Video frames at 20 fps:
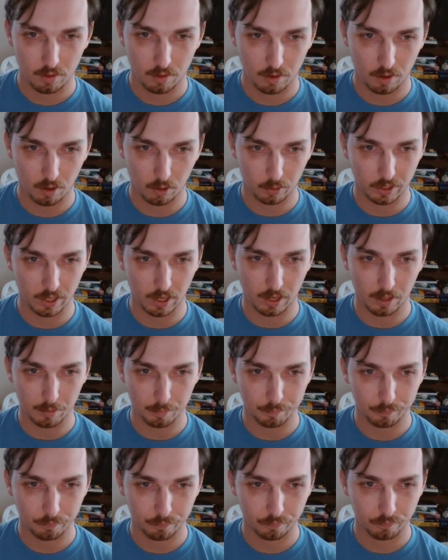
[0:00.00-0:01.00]
Okay.
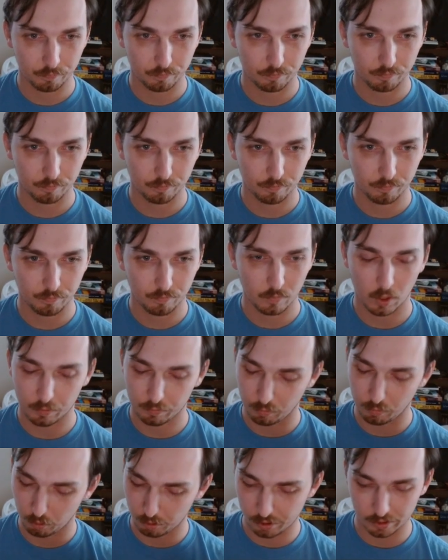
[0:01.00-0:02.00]

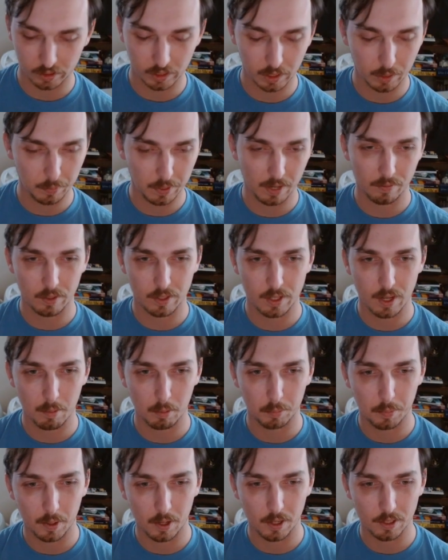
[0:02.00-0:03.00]
Unfortunately, we have the
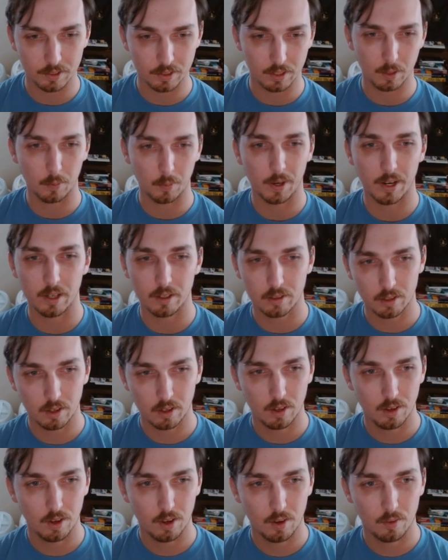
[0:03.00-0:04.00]
doubled pawns anyways
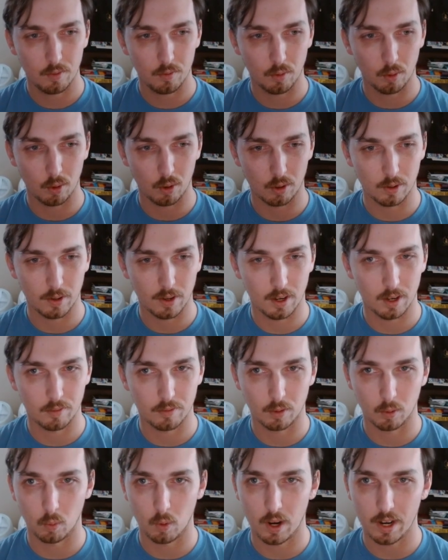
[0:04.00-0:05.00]
for
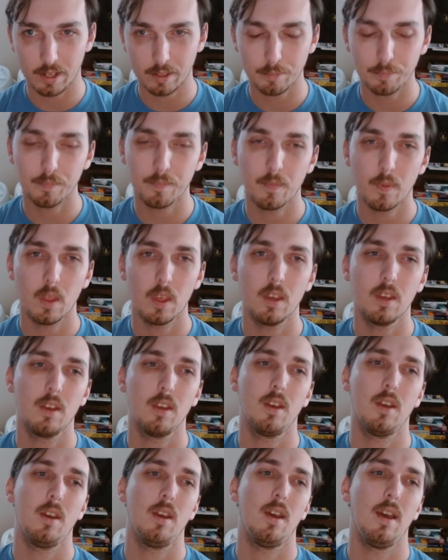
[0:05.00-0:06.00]
white.
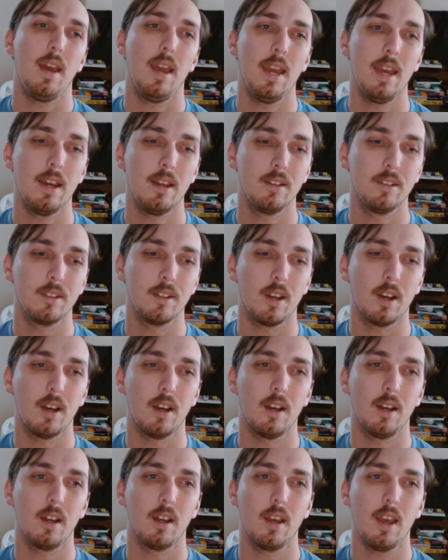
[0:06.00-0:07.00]
And
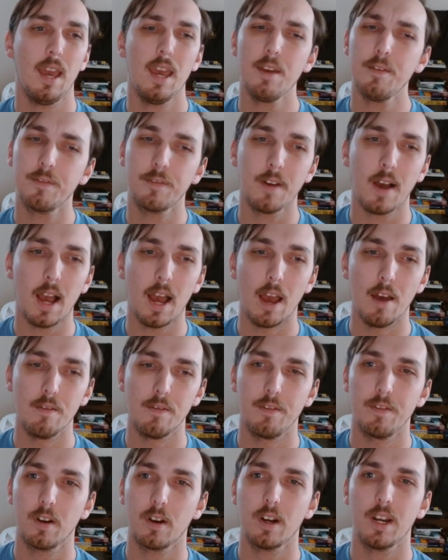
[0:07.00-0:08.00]
A5,
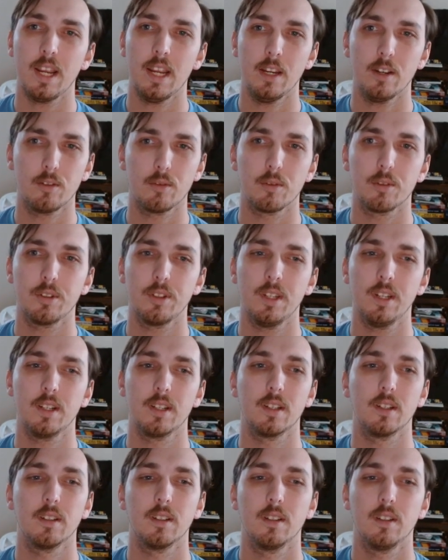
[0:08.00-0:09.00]
very
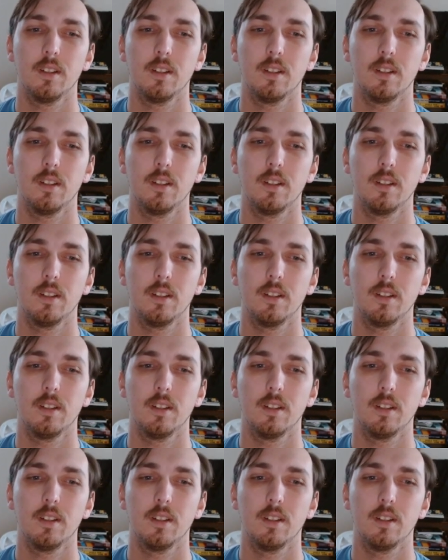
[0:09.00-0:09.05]
interesting